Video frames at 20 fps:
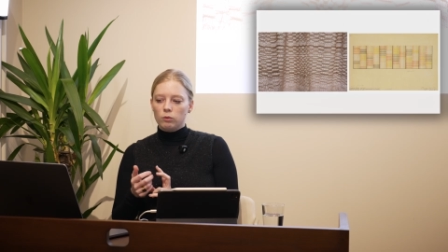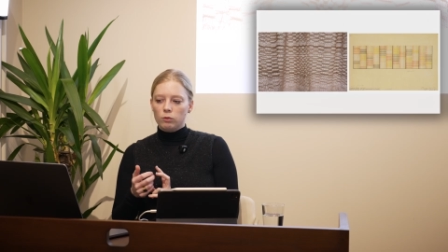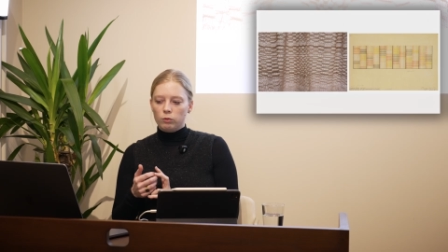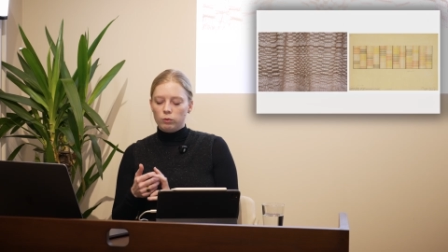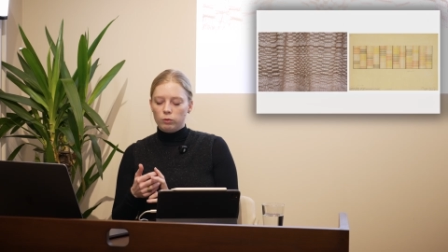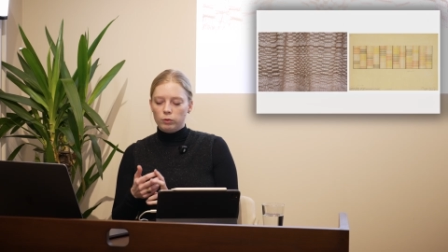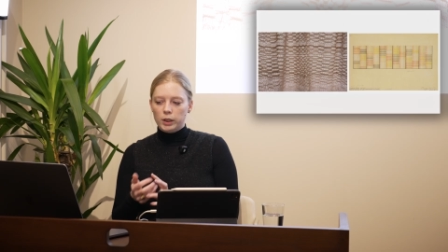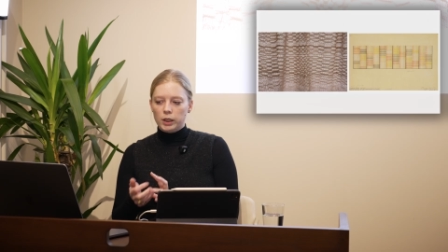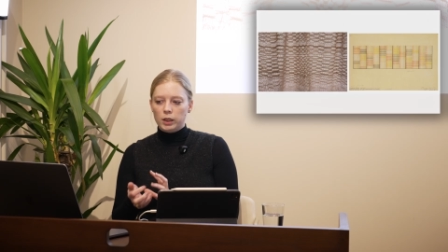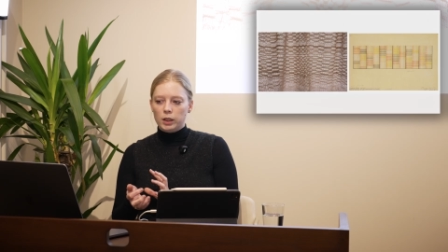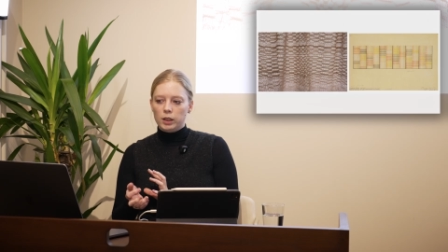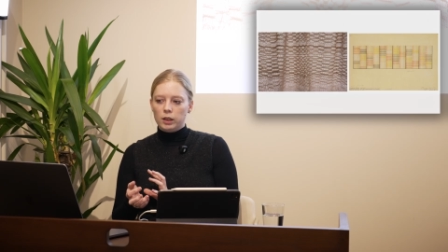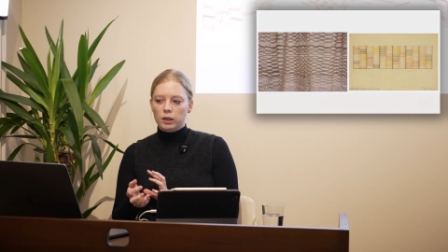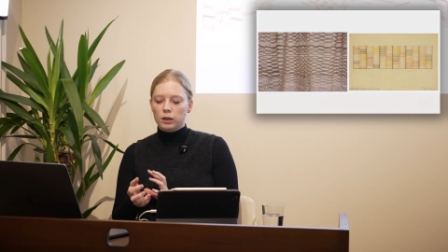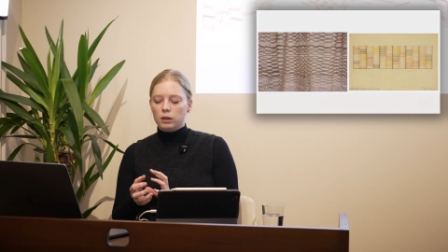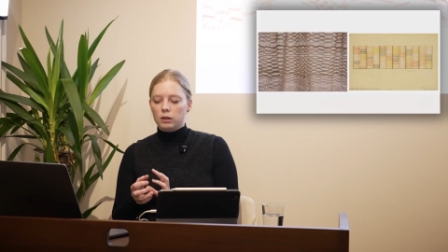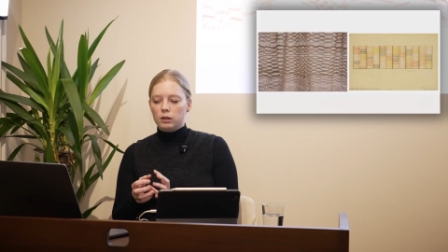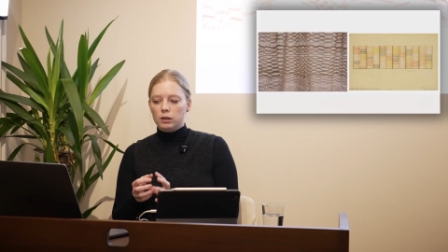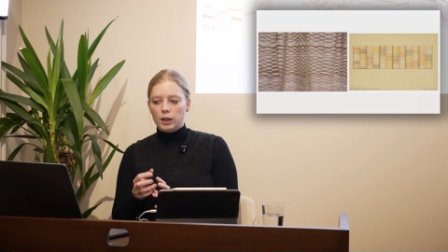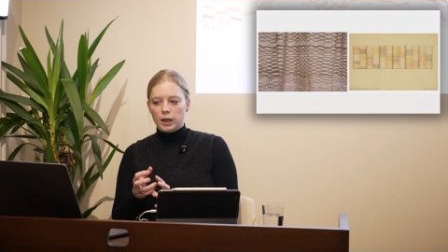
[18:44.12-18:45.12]

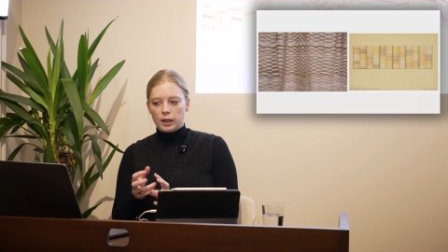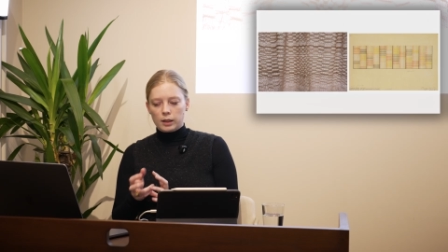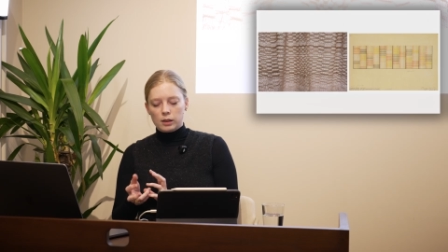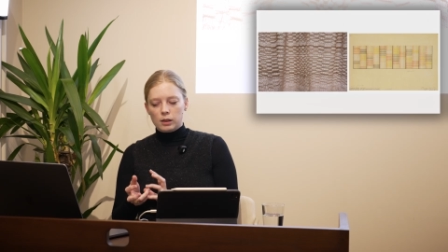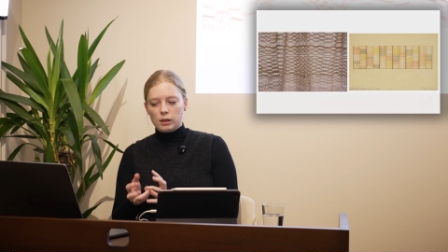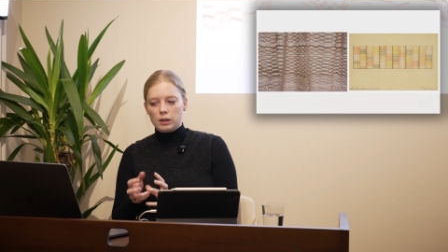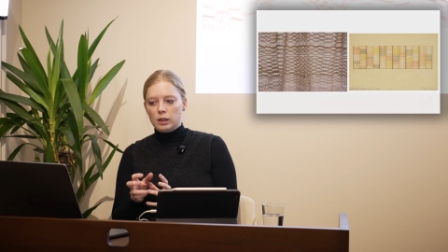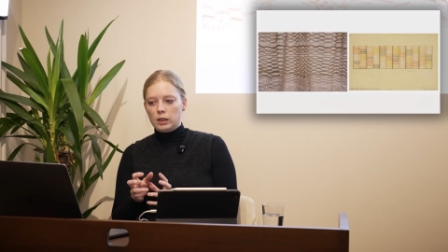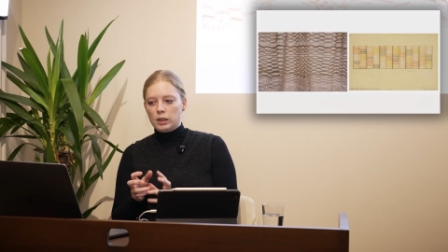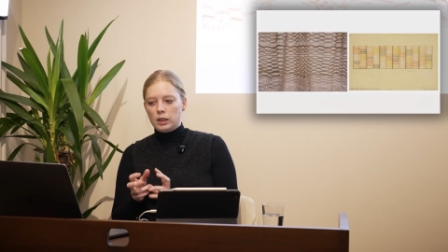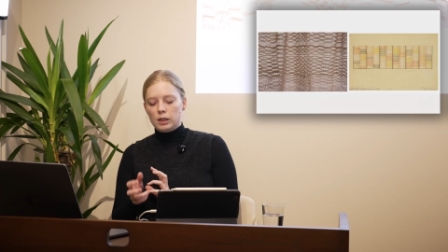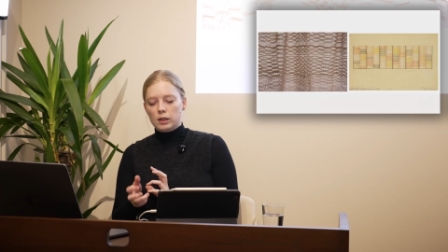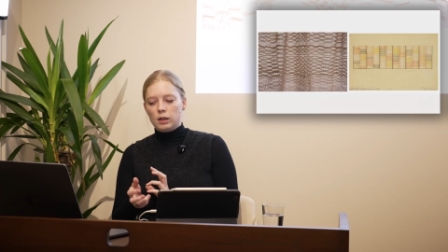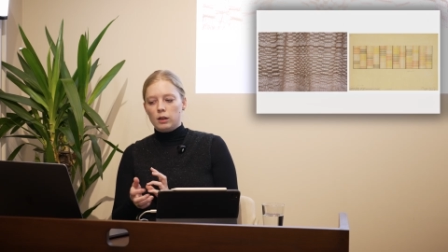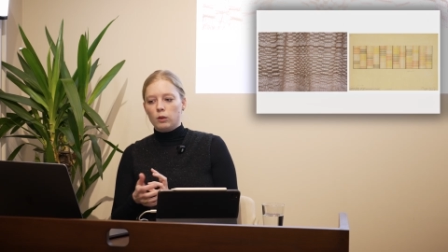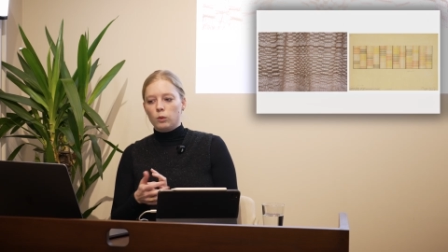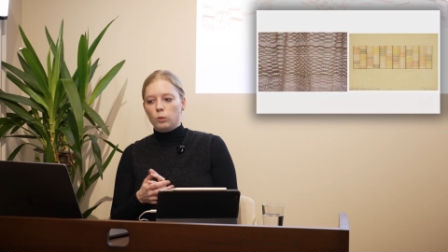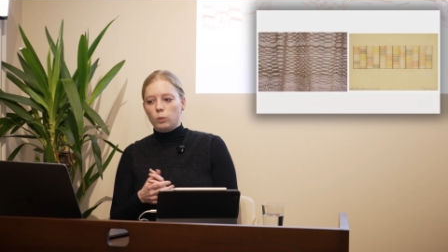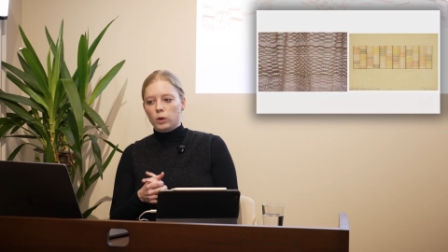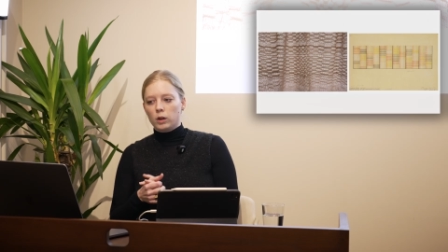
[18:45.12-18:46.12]
really excellent
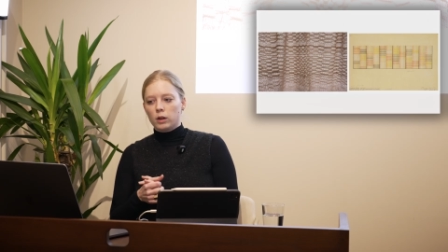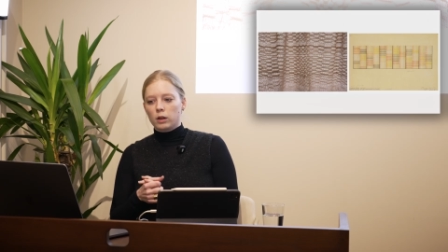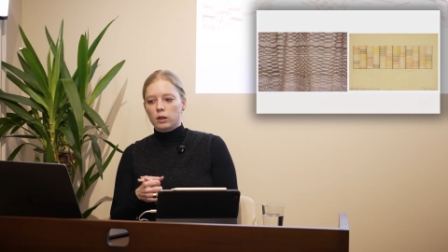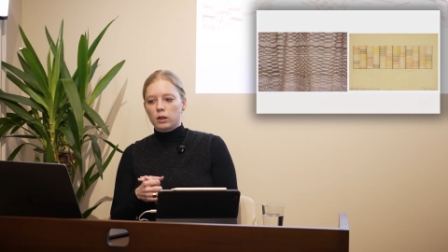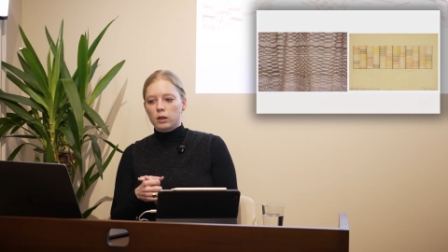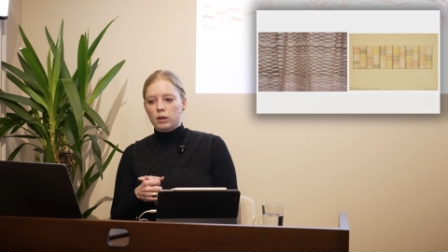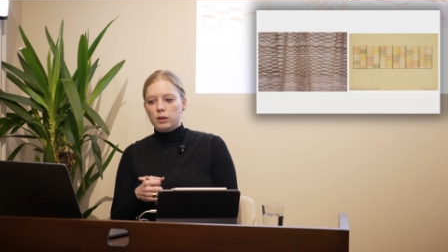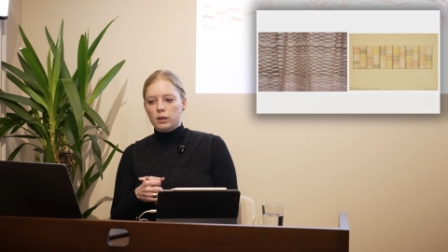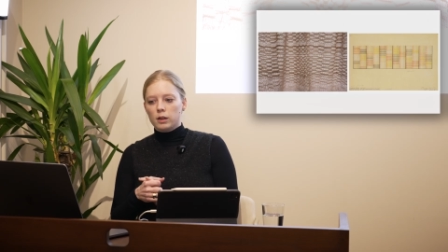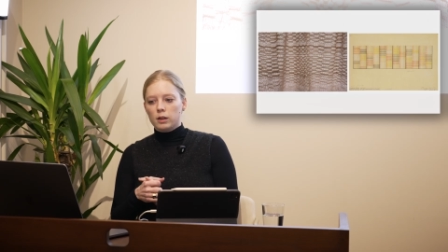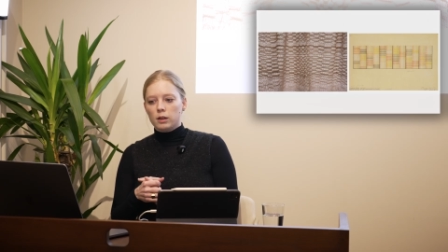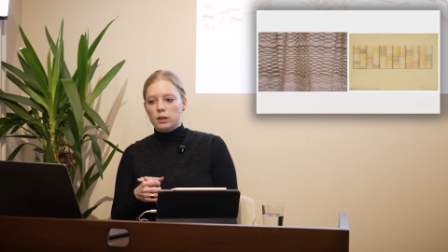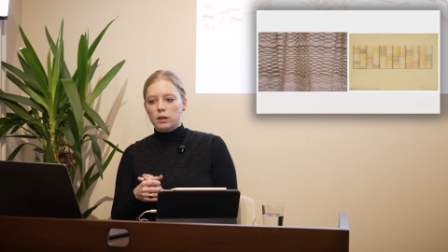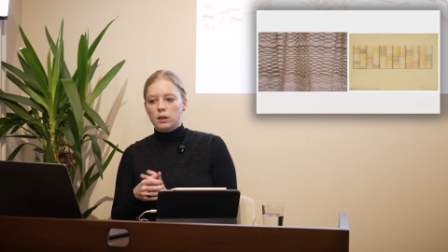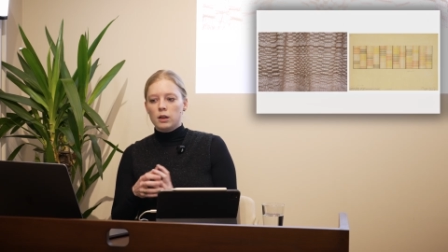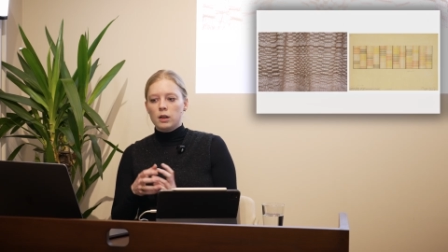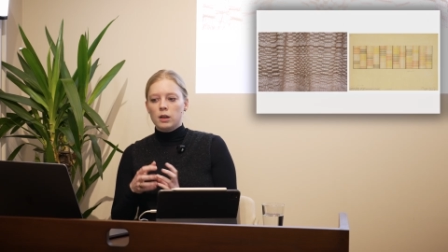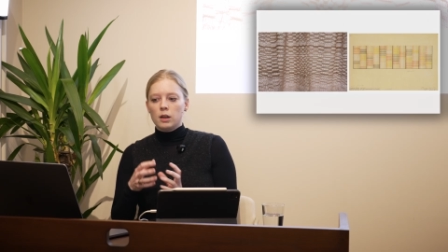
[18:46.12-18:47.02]
detailed work on